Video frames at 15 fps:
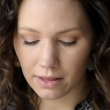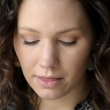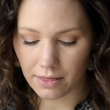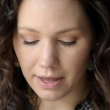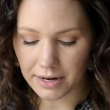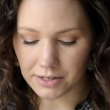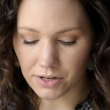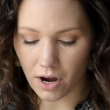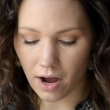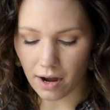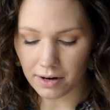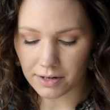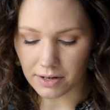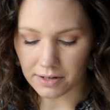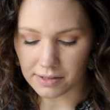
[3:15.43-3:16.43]
They
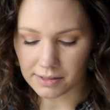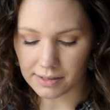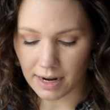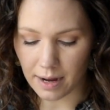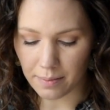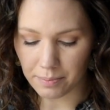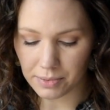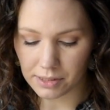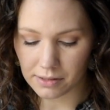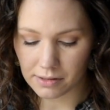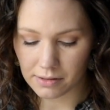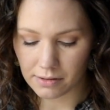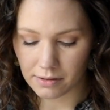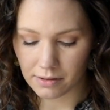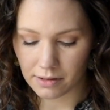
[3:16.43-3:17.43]
dogged our steps,
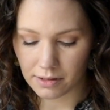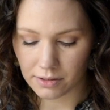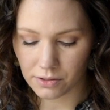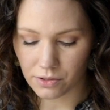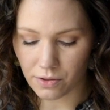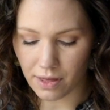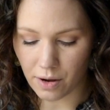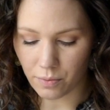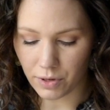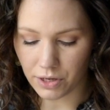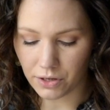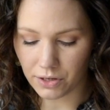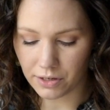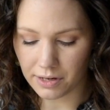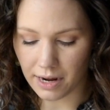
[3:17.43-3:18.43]
so that we
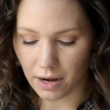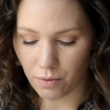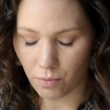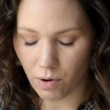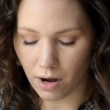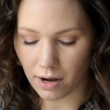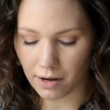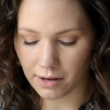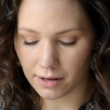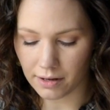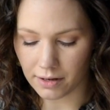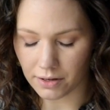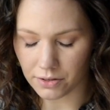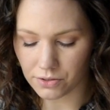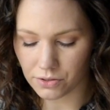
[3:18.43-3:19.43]
could not walk
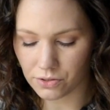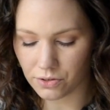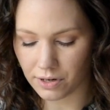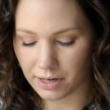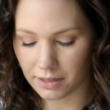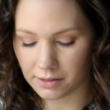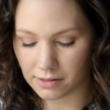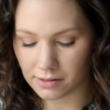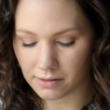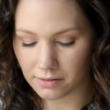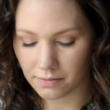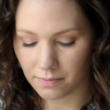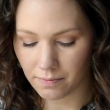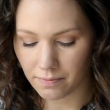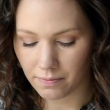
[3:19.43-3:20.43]
in our streets.
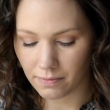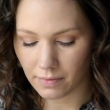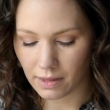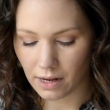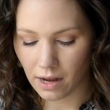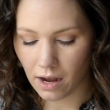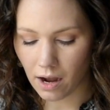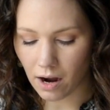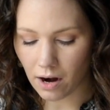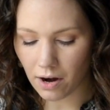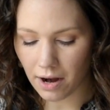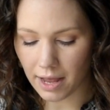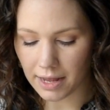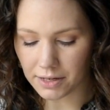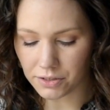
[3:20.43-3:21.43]

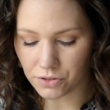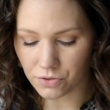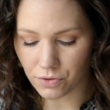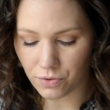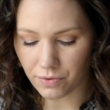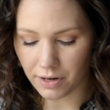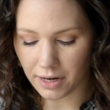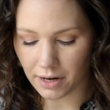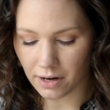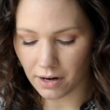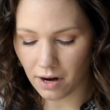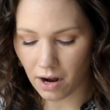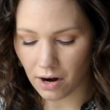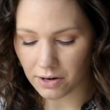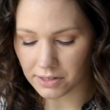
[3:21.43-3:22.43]
Our end drew
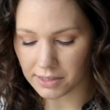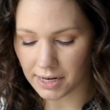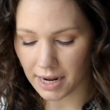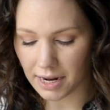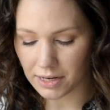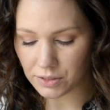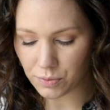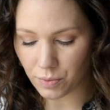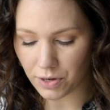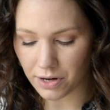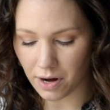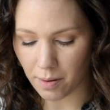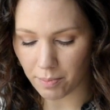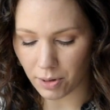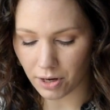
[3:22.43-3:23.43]
near, our days were
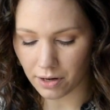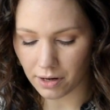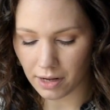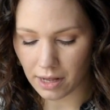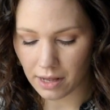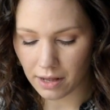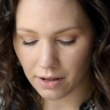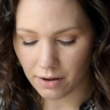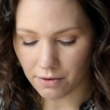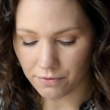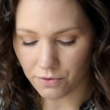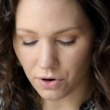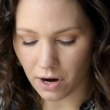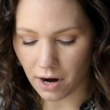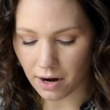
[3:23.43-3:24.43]
numbered,
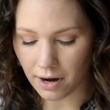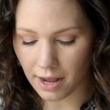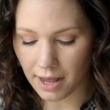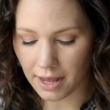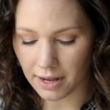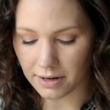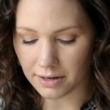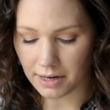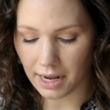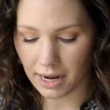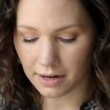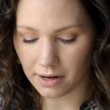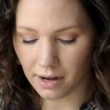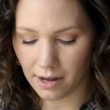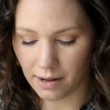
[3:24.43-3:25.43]
for our end
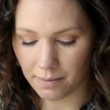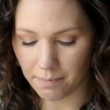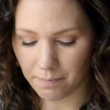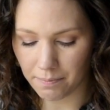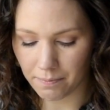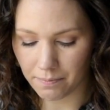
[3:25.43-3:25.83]
had come.